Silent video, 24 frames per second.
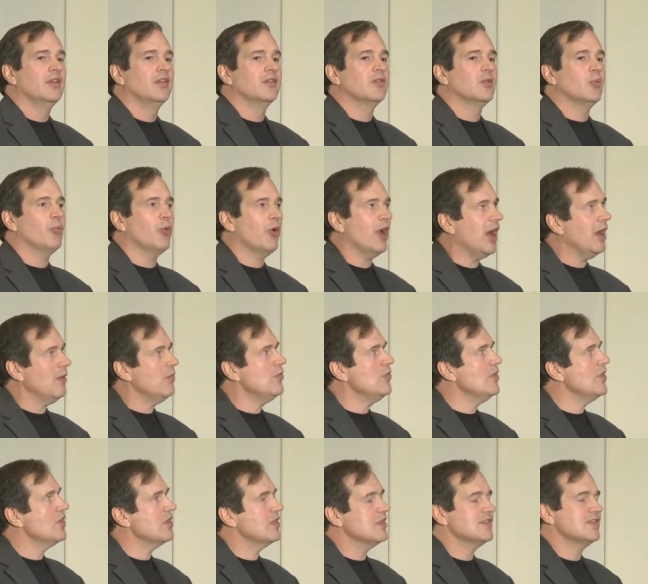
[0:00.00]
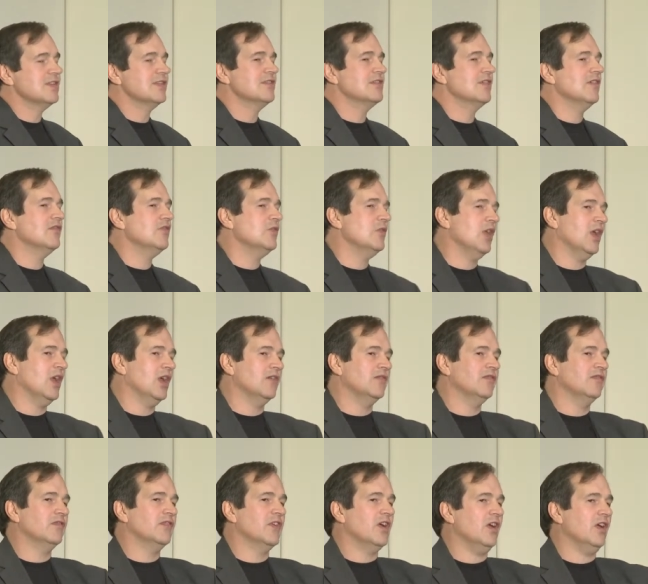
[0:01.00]
The problem with this is if you
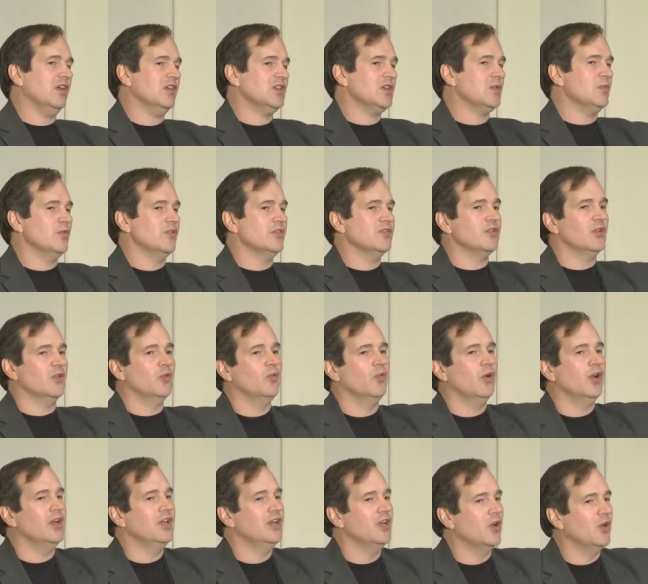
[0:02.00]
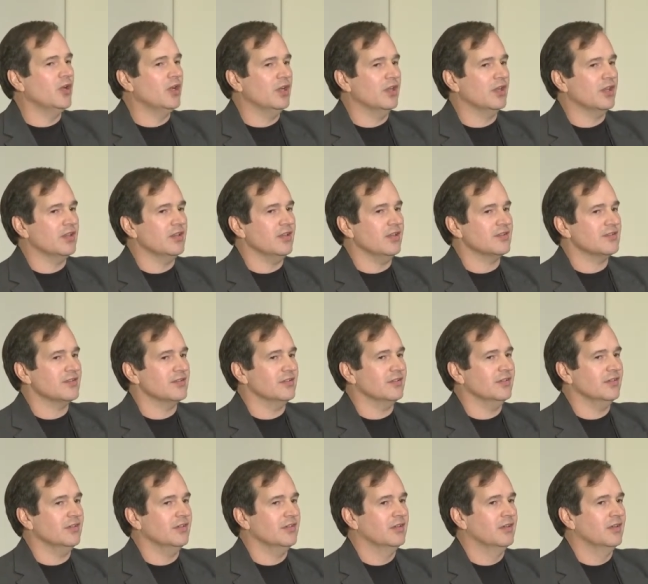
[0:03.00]
have customers on one node in a
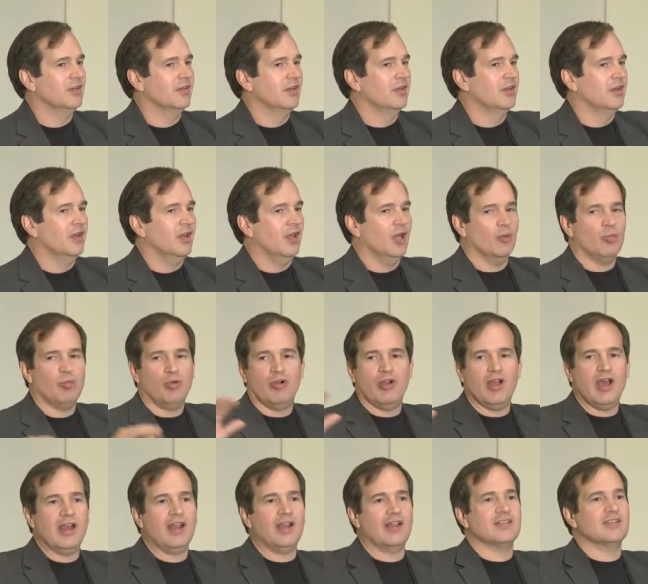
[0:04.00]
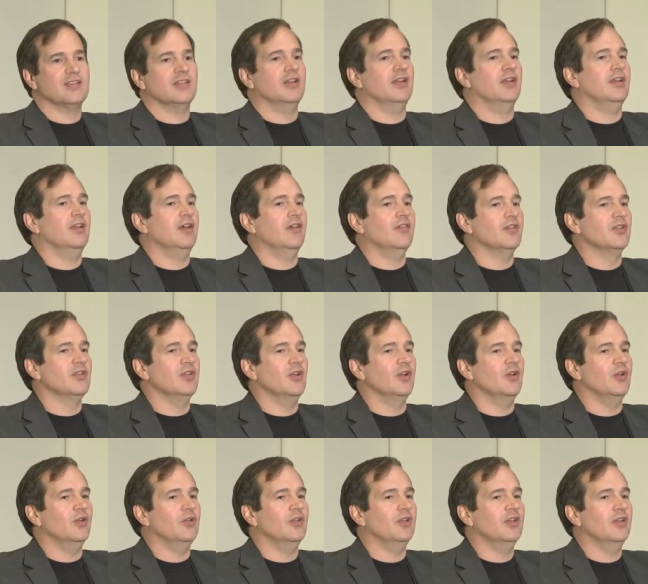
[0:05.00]
cluster and products on another
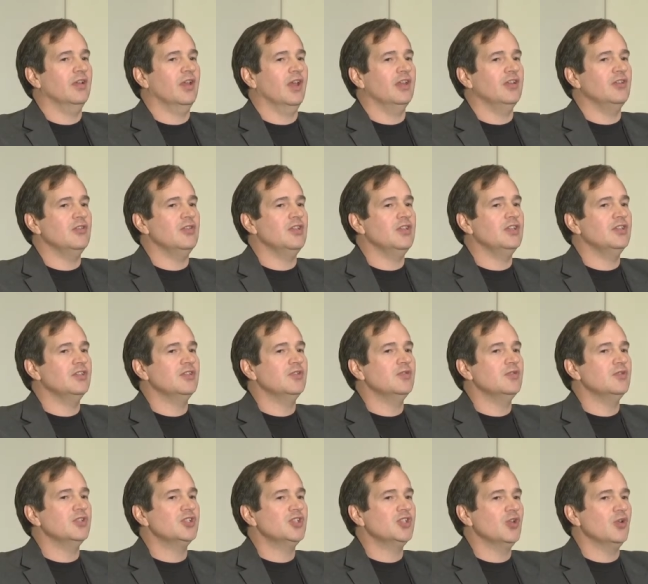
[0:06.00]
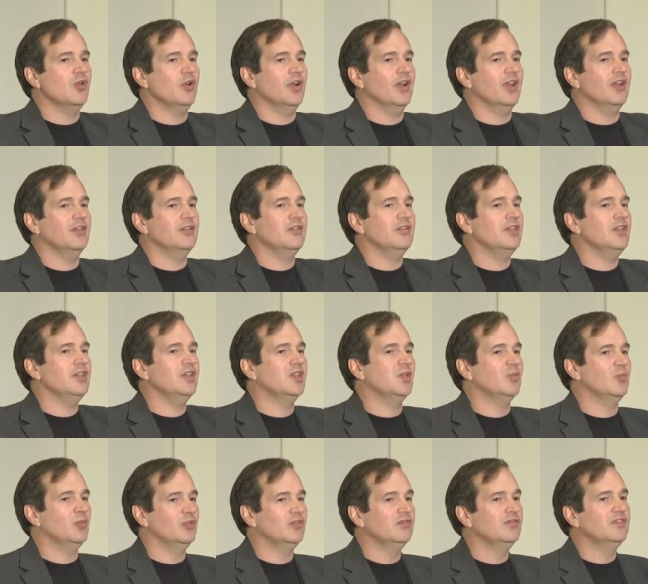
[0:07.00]
node, and you need to do a join, you need to
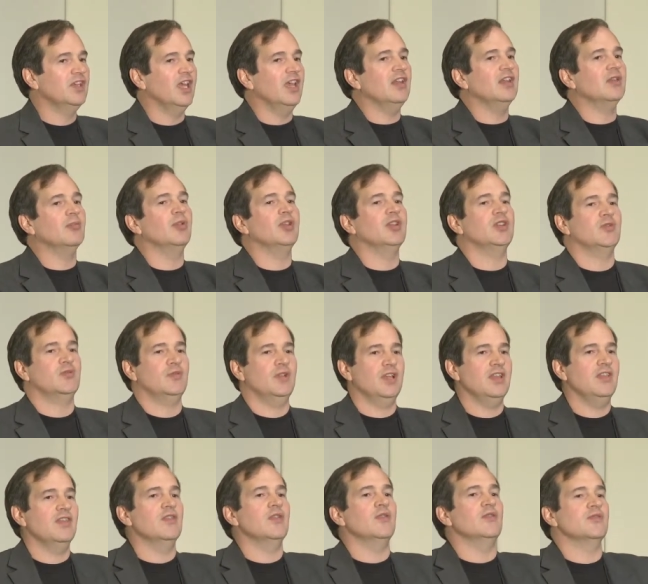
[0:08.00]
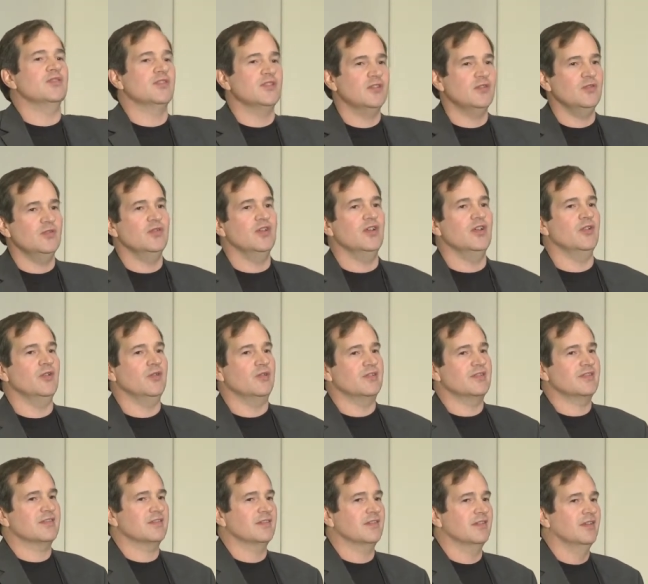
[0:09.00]
move data between those 2
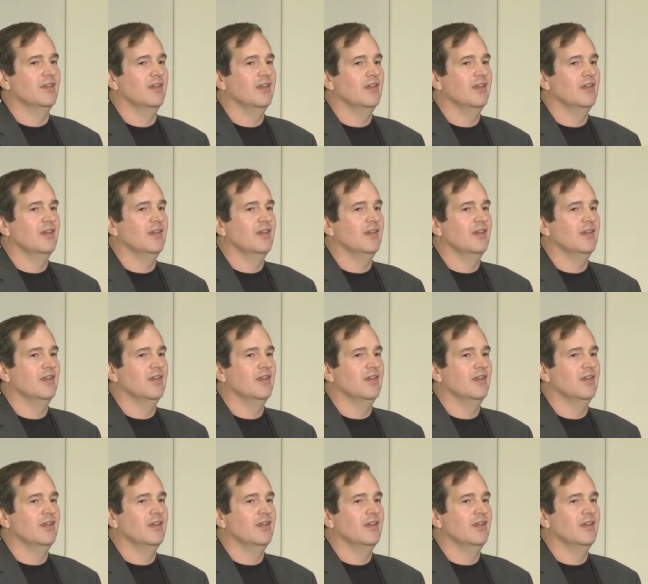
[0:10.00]
nodes.